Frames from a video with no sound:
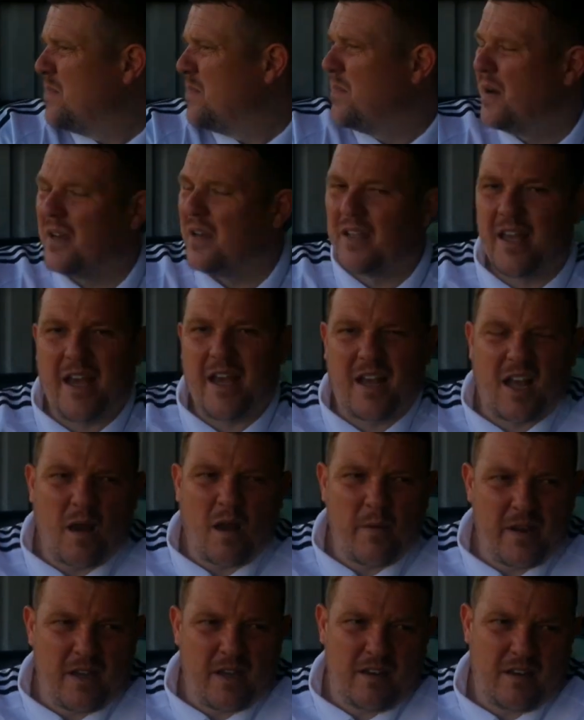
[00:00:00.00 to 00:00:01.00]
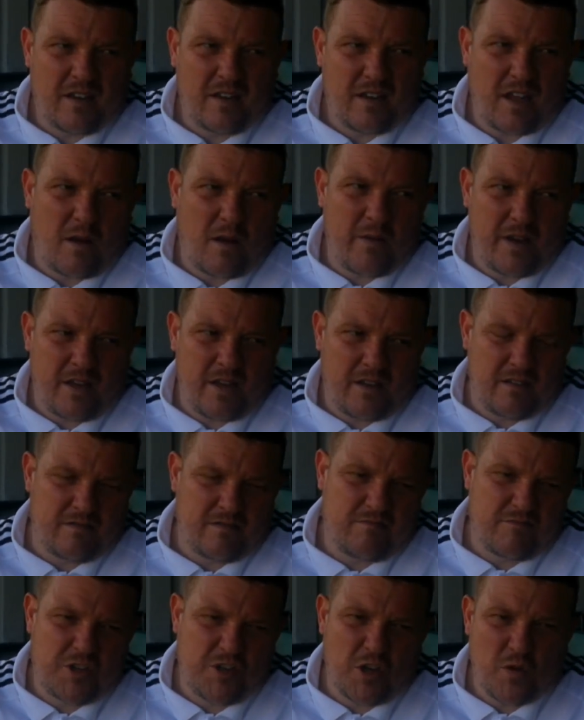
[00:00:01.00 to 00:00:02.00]
But yeah, going
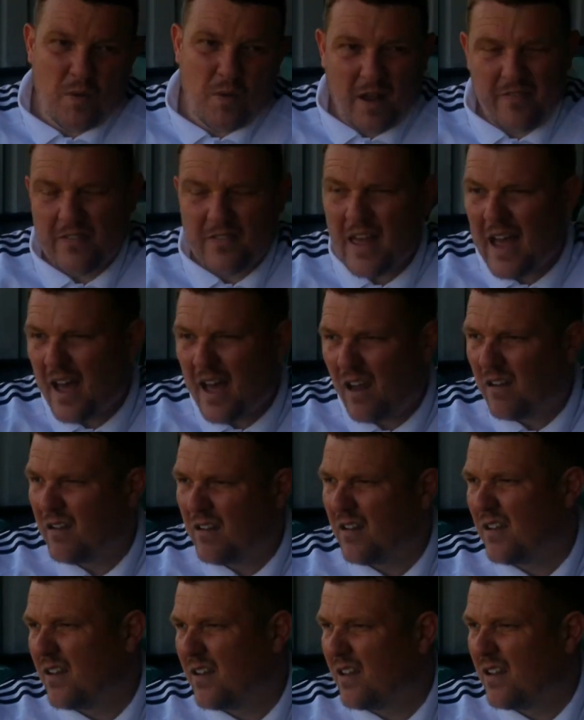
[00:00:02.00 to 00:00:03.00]
2-1 down,